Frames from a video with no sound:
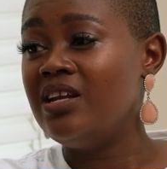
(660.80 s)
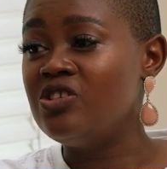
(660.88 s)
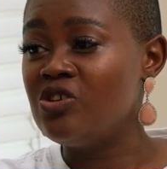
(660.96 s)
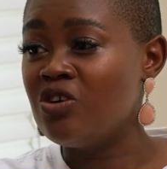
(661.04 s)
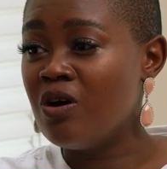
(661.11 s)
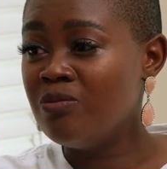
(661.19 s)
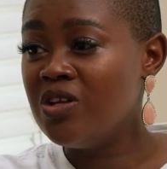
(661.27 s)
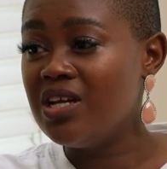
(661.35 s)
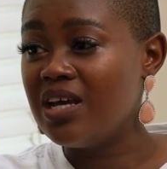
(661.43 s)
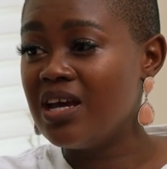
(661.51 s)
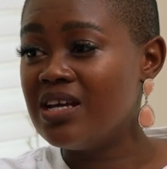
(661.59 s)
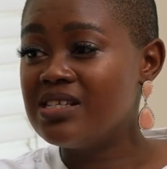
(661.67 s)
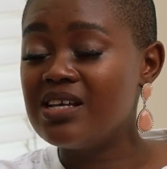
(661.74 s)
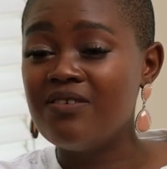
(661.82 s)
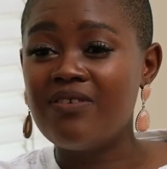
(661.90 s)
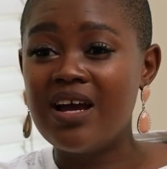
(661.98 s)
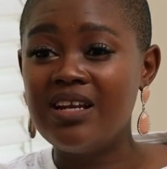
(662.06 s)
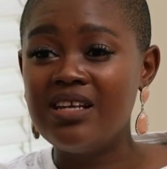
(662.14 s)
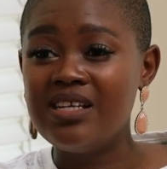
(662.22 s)
I need to communicate.
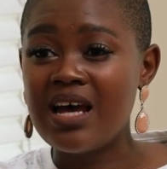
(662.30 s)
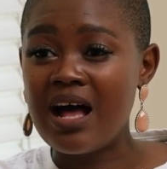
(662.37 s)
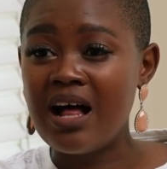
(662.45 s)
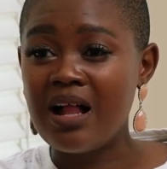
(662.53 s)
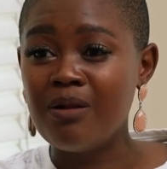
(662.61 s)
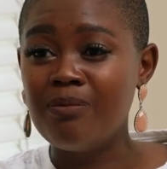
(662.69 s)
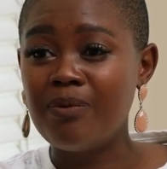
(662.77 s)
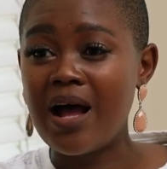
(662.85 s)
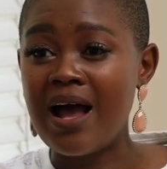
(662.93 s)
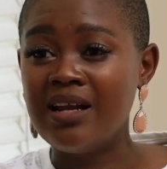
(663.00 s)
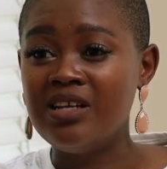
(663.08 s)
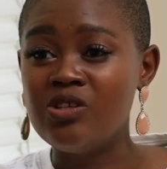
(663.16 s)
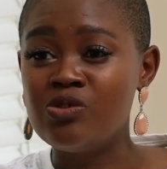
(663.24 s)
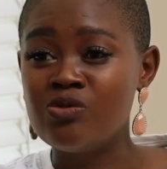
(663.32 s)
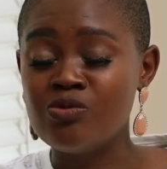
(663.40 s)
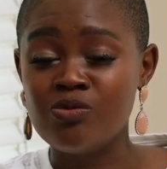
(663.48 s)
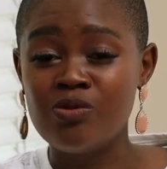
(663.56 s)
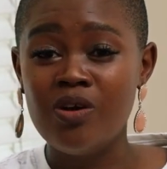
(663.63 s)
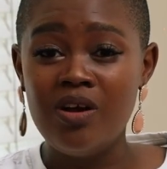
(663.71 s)
If I need help, I need
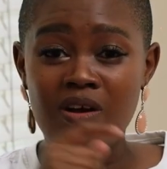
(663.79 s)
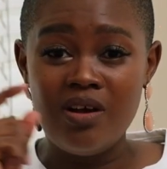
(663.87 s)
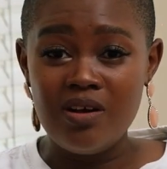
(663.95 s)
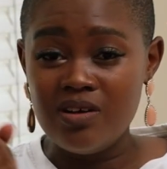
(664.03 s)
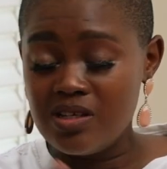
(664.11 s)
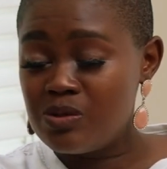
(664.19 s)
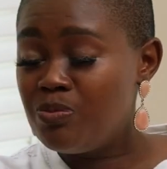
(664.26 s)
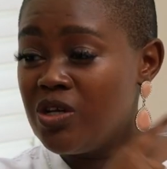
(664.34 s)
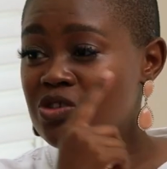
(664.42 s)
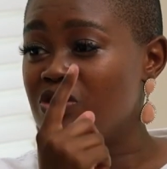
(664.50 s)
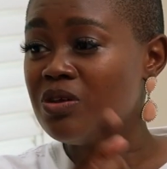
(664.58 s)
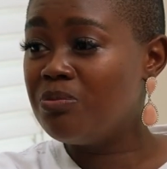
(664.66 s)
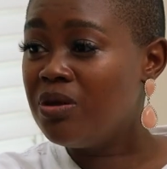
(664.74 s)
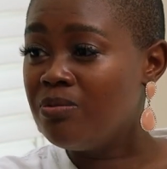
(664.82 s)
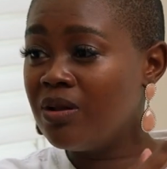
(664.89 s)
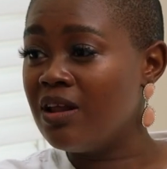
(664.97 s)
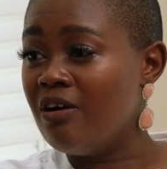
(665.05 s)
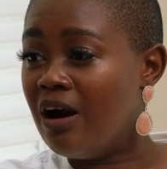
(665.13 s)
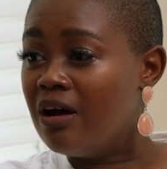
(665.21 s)
to speak to the
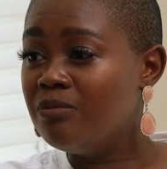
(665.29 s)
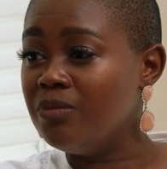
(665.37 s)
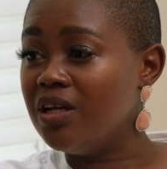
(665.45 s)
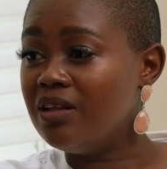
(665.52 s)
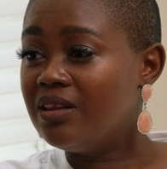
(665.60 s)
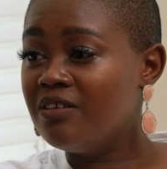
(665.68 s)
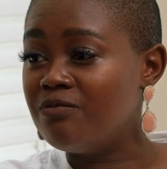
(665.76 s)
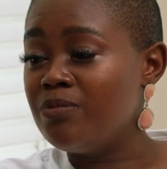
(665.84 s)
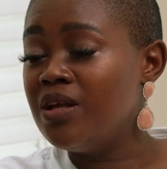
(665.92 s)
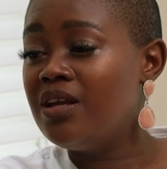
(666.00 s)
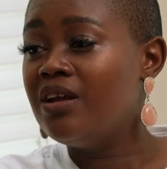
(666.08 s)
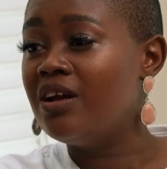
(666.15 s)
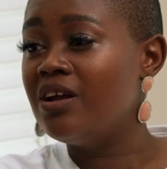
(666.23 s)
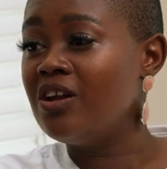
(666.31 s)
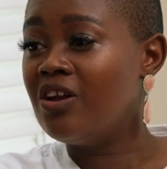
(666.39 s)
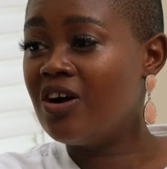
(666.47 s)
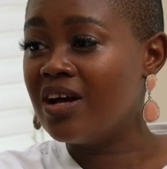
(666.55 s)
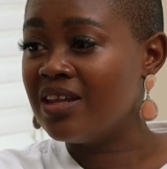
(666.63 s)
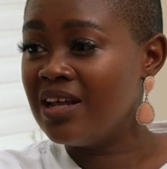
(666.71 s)
people around me. They've been here
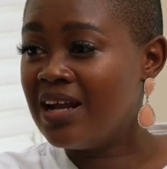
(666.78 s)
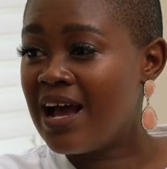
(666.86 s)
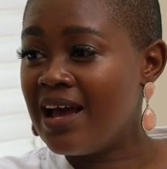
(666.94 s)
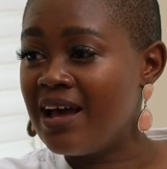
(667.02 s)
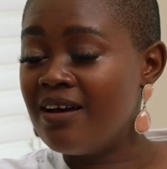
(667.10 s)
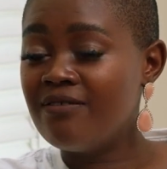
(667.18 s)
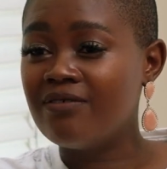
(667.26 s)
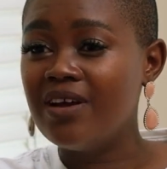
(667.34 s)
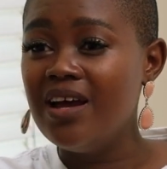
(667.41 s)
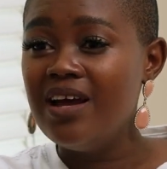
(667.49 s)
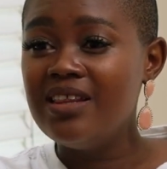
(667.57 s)
longer than I have.